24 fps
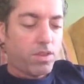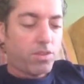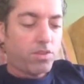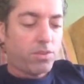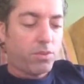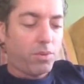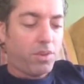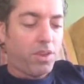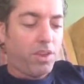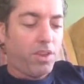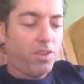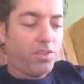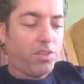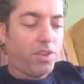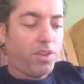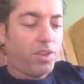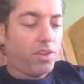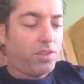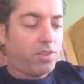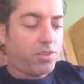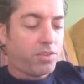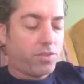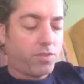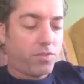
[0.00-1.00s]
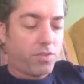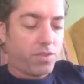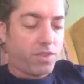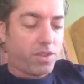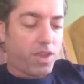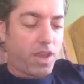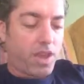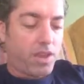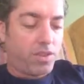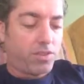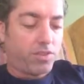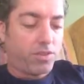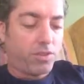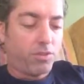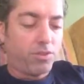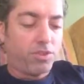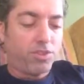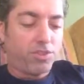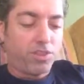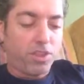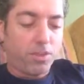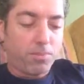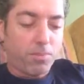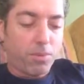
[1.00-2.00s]
So easy it is to forget, so
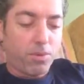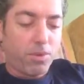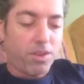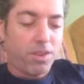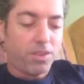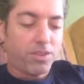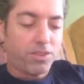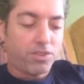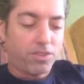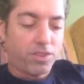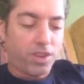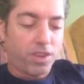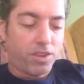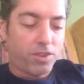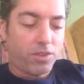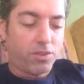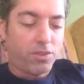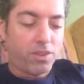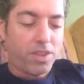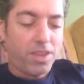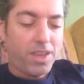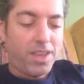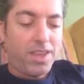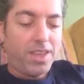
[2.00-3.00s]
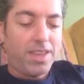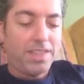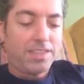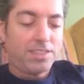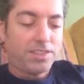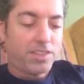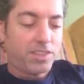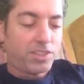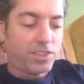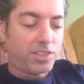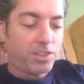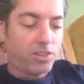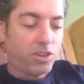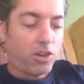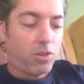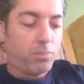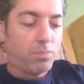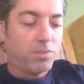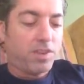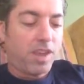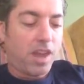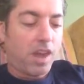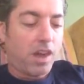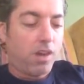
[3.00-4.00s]
slippery and subtle is the
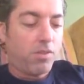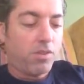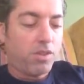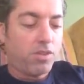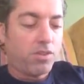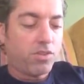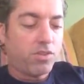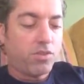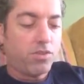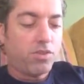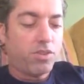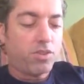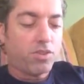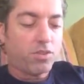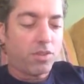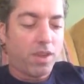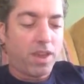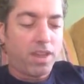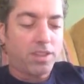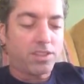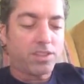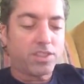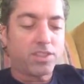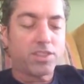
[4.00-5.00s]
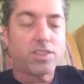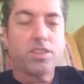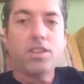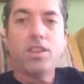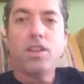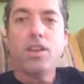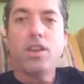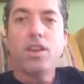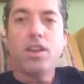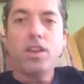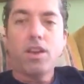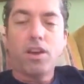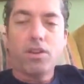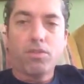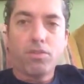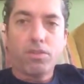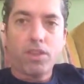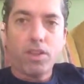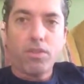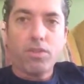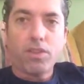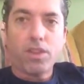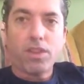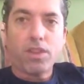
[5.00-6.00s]
slope down into the trance of
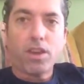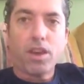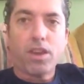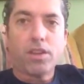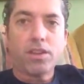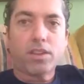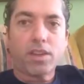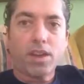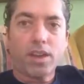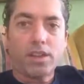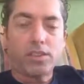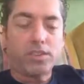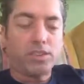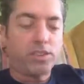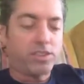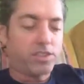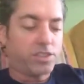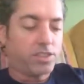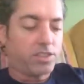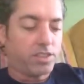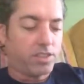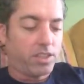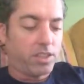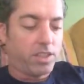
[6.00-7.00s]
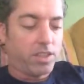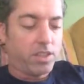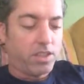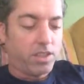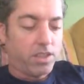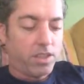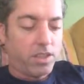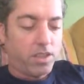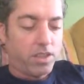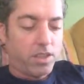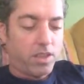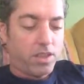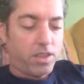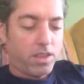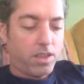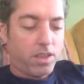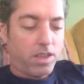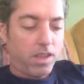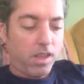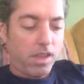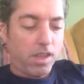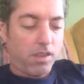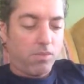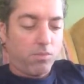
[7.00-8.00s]
living unconsciously,
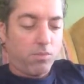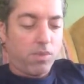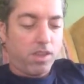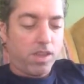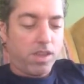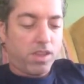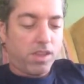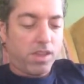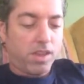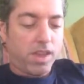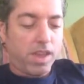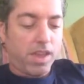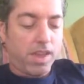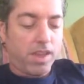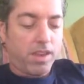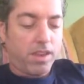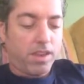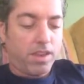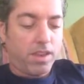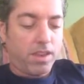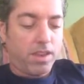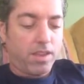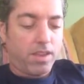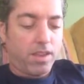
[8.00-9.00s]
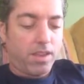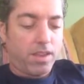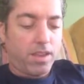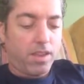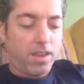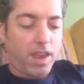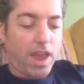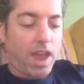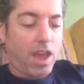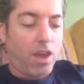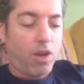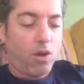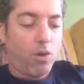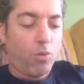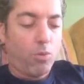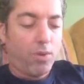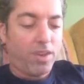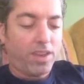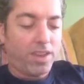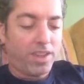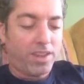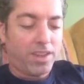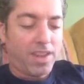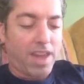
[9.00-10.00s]
and how
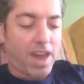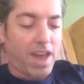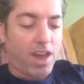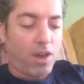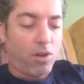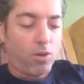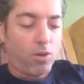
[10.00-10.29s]
we can